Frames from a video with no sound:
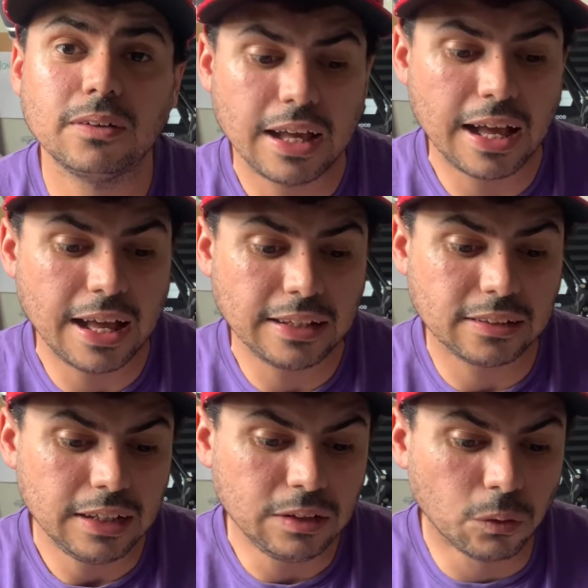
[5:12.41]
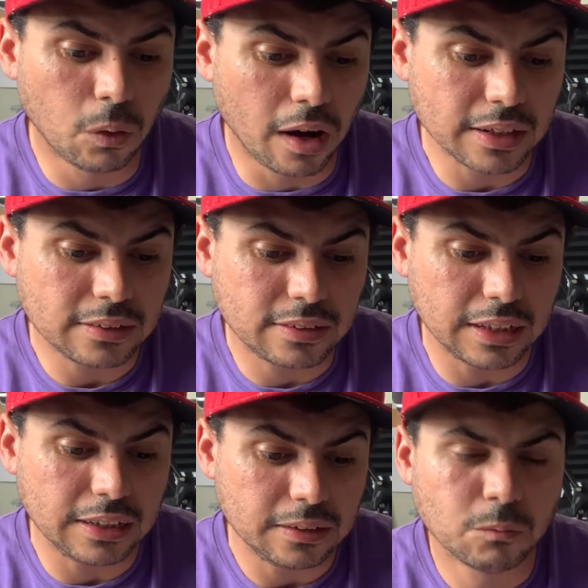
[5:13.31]
And in all
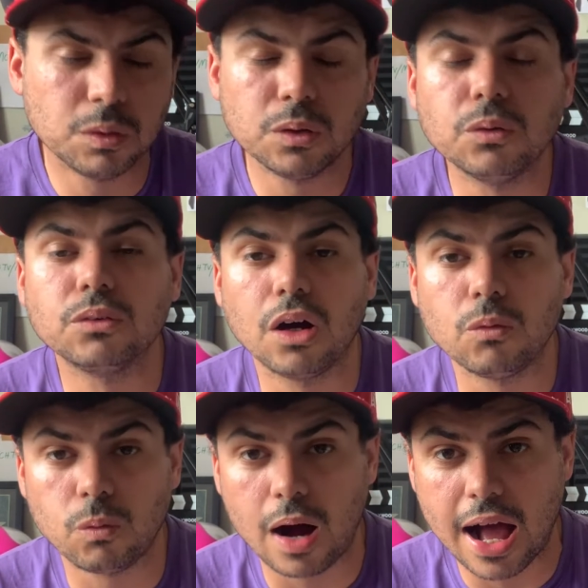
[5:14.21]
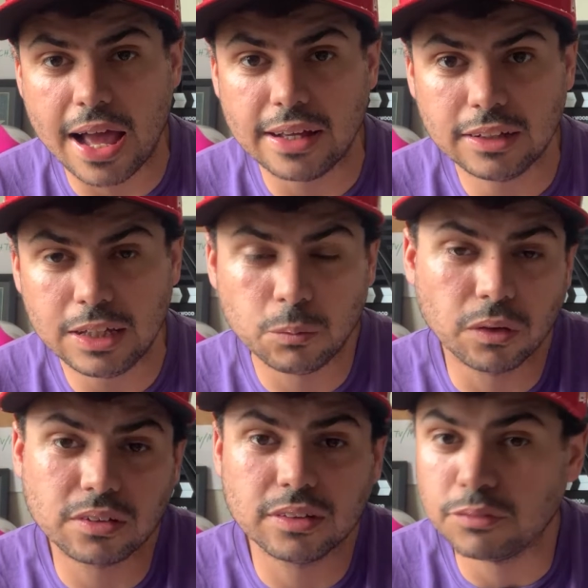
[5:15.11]
honesty, we all know why he
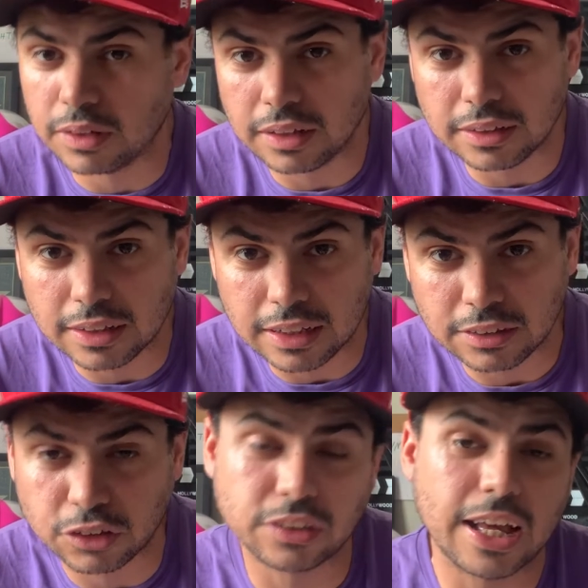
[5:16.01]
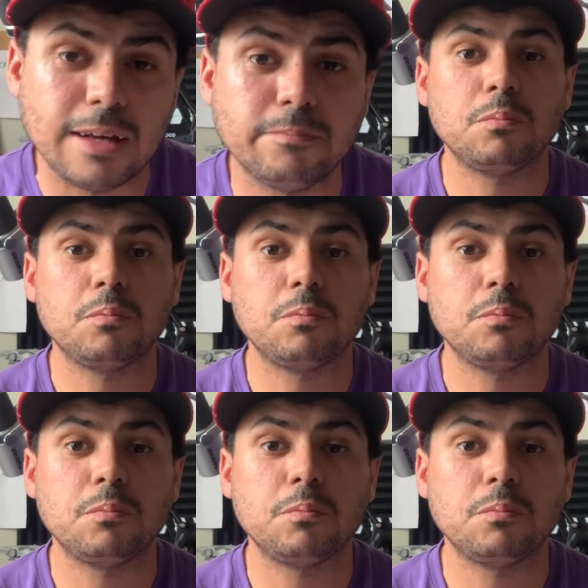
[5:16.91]
wasn't the villain in Shazam.